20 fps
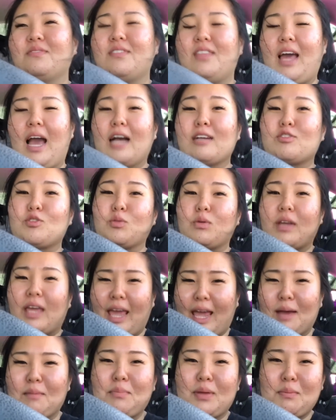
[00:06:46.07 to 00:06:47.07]
actual
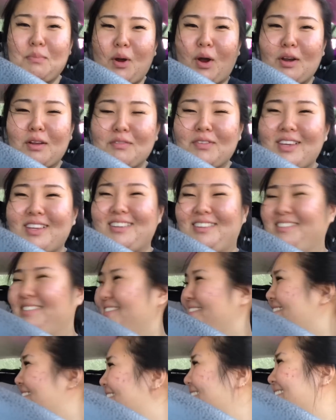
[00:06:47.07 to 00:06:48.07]
camping part of it.
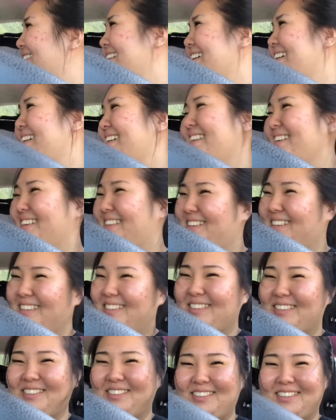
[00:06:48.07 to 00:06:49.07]

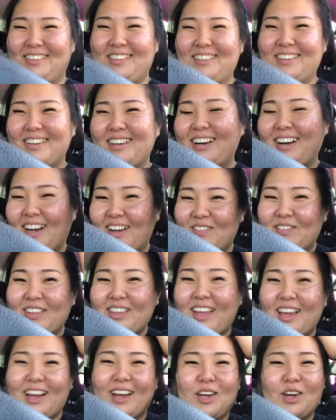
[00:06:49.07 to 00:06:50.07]
Yeah. I feel
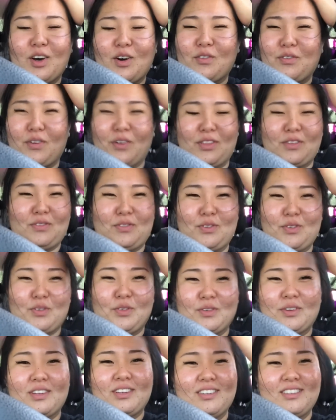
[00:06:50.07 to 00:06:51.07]
like I go for the
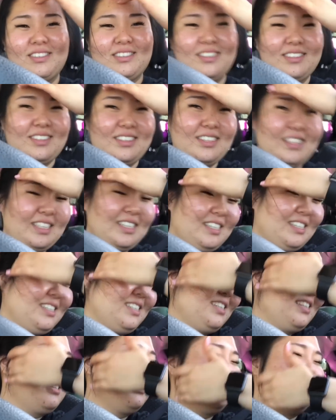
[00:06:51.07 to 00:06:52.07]
food. Yeah,
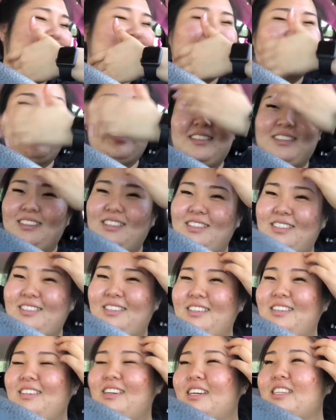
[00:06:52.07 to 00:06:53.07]
you go for the food.
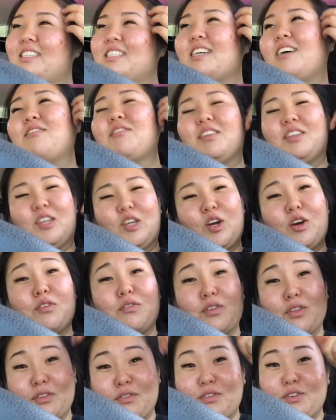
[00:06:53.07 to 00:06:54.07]
I definitely go
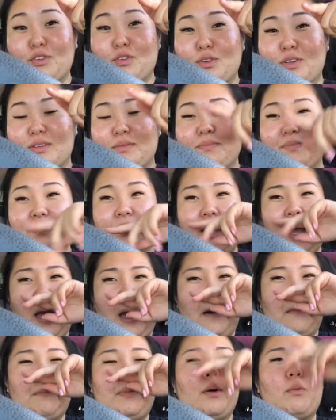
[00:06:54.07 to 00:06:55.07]
for the food.
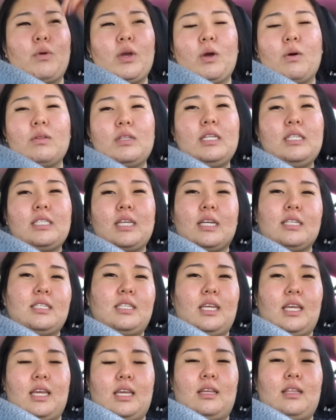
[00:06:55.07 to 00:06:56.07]
Uh-huh. But we only tend
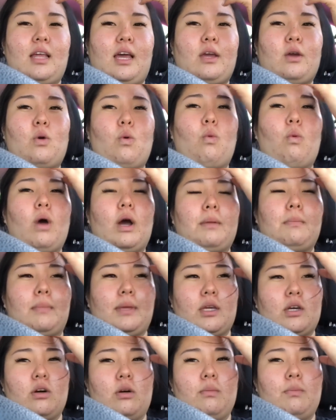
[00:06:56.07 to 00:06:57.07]
to eat like one
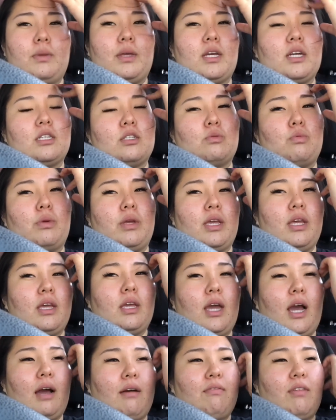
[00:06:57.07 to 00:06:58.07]
meal because
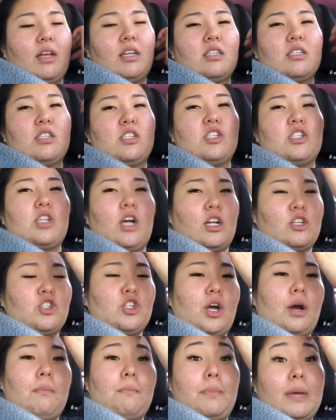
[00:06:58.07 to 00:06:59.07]
we have like such
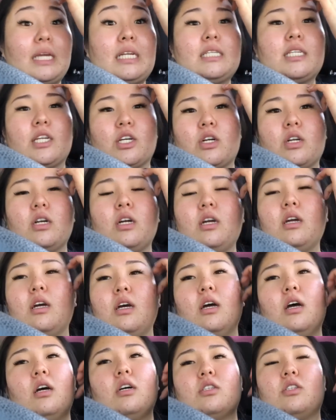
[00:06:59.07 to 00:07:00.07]
a big dinner.
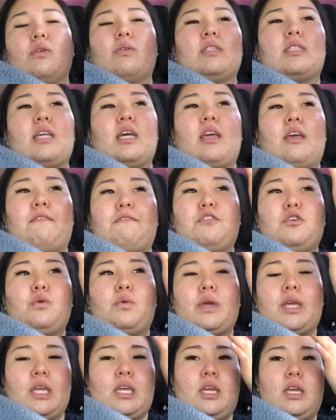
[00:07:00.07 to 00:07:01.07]
So it's like if you
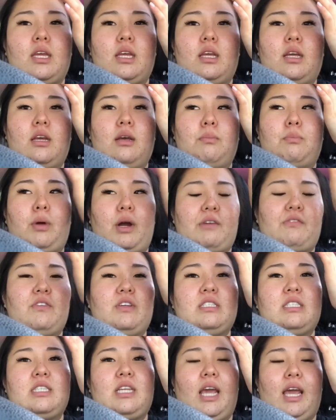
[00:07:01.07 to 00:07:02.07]
eat
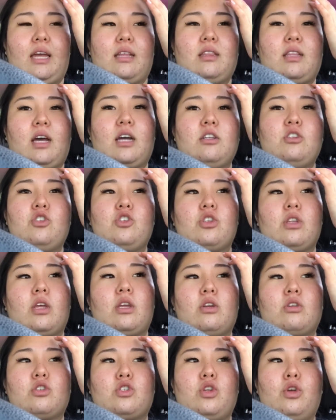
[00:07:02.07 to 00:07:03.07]
breakfast and lunch,
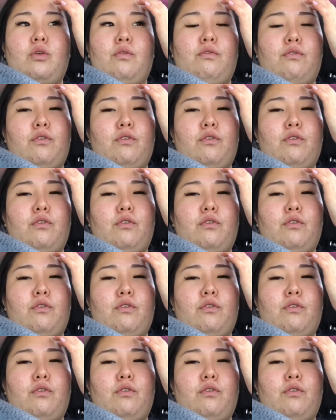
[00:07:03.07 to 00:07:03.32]
like you're too